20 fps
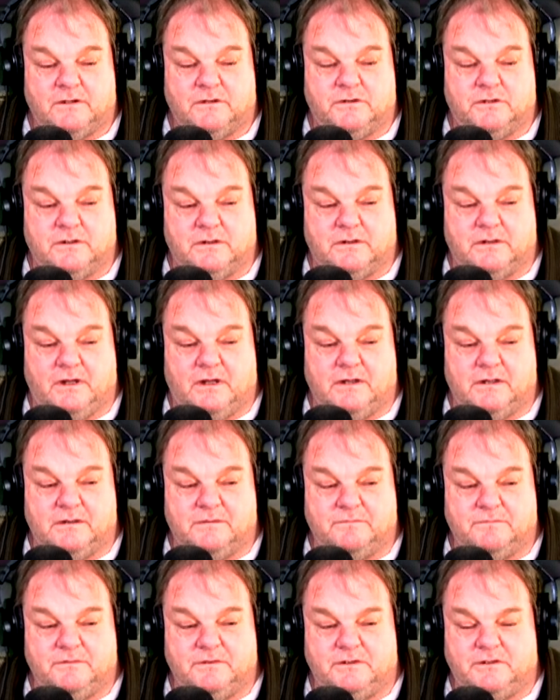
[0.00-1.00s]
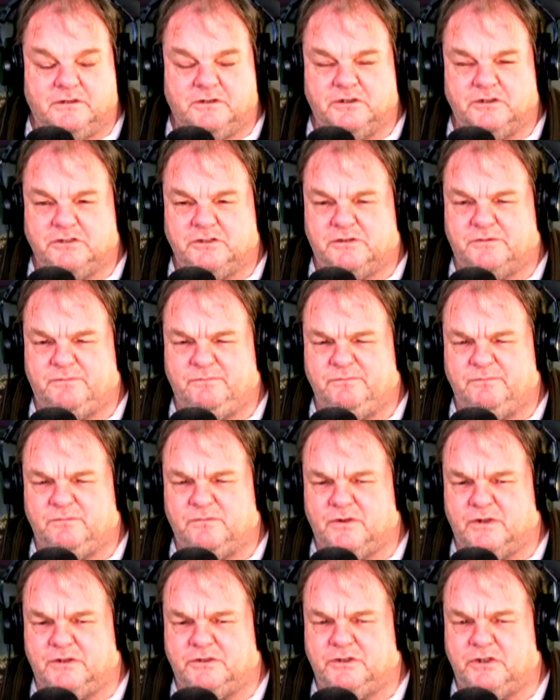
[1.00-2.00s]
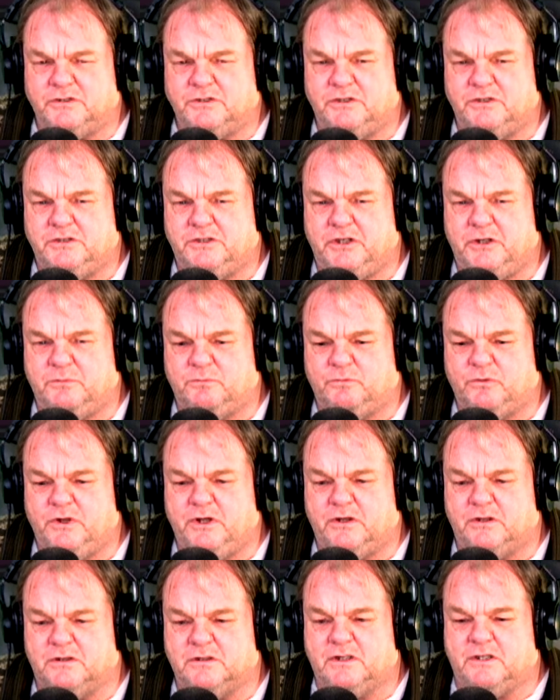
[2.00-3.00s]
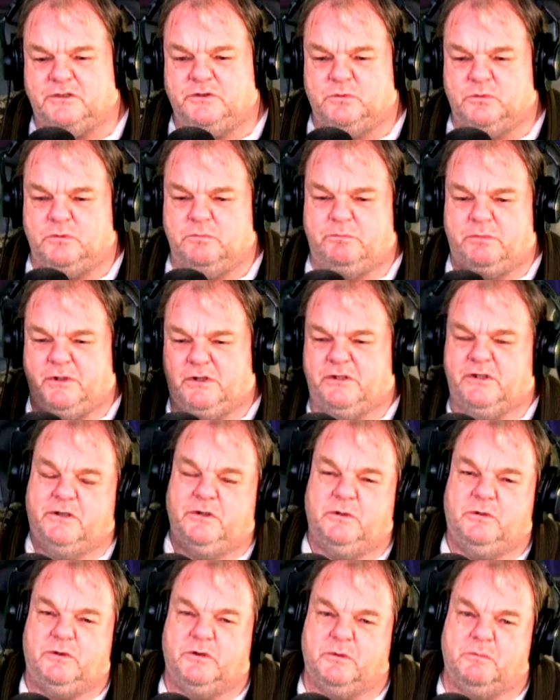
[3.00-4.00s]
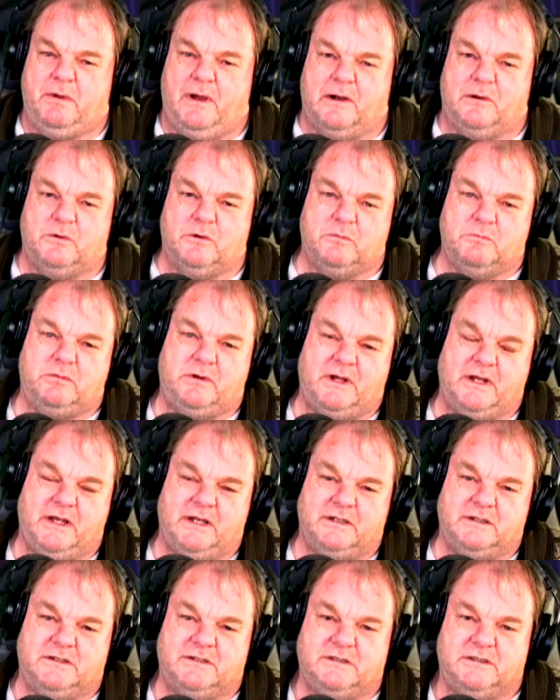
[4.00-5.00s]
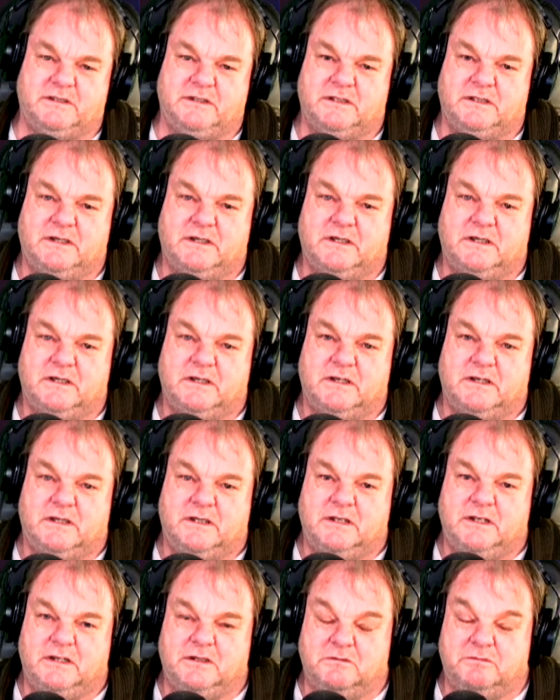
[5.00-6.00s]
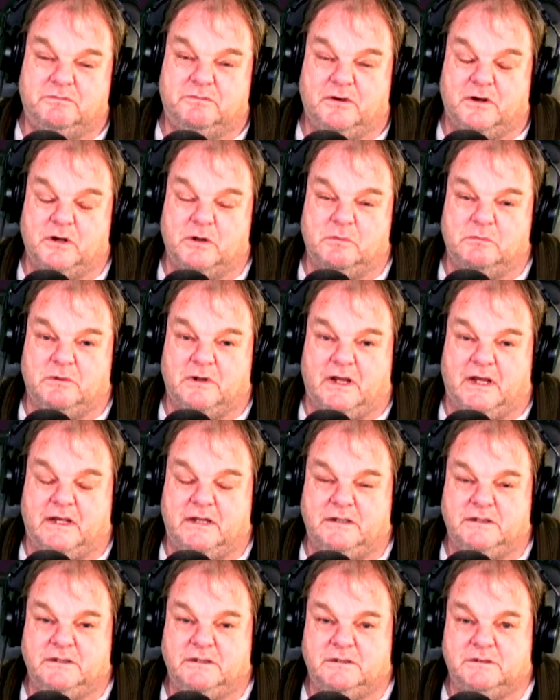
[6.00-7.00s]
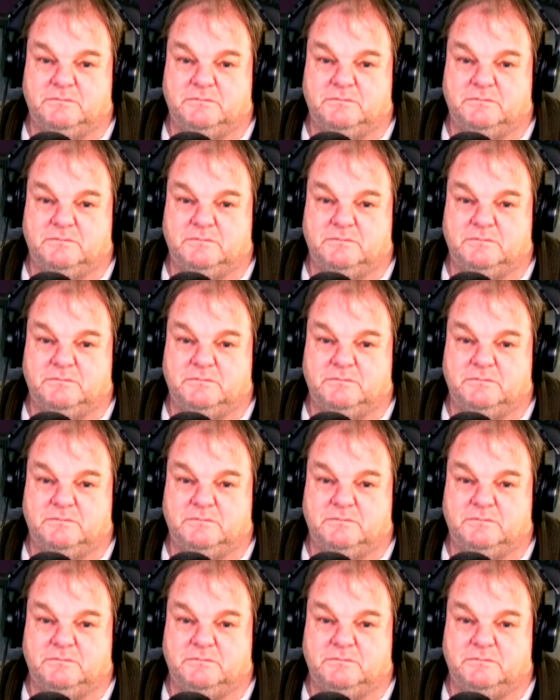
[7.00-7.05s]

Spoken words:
It just doesn't seem real that you would build a nuclear power plant in farmland.